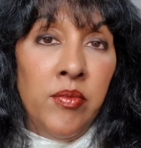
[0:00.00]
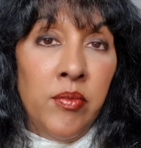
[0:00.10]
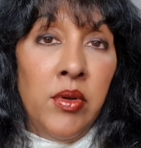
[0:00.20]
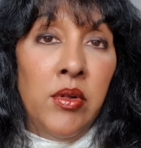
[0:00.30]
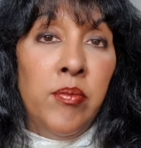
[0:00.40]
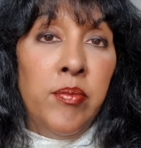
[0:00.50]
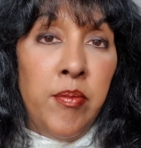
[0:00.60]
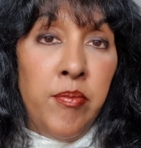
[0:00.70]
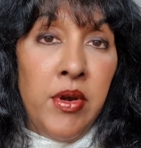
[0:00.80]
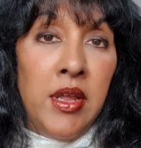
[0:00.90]
we'll be
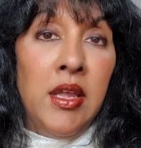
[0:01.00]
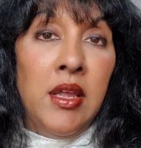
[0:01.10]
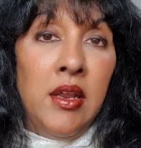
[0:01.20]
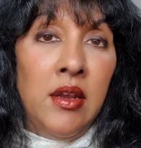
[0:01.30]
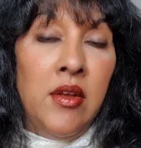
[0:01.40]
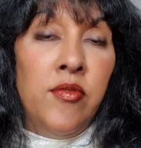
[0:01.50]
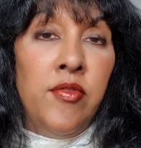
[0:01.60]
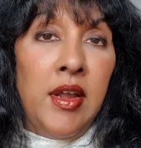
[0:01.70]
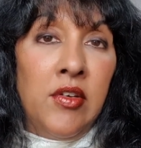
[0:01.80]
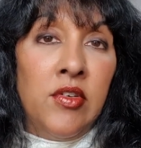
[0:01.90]
bringing in
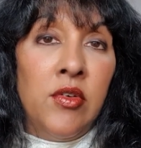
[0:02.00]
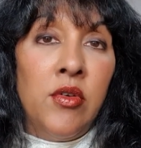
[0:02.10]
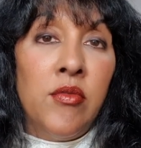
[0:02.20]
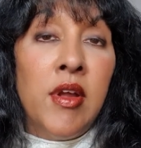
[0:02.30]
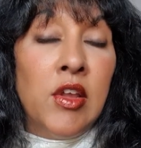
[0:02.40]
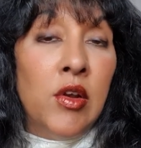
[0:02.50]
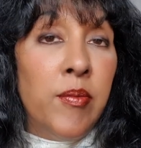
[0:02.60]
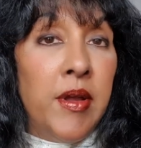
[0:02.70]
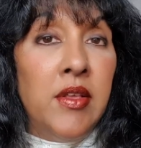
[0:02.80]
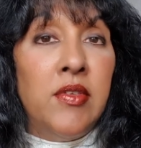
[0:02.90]
infection on a
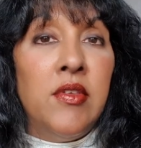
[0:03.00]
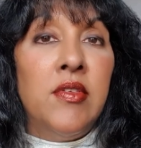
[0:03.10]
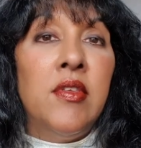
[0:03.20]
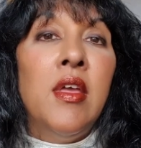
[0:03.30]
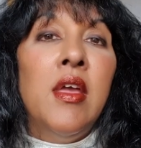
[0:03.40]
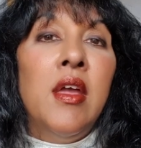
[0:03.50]
regular basis,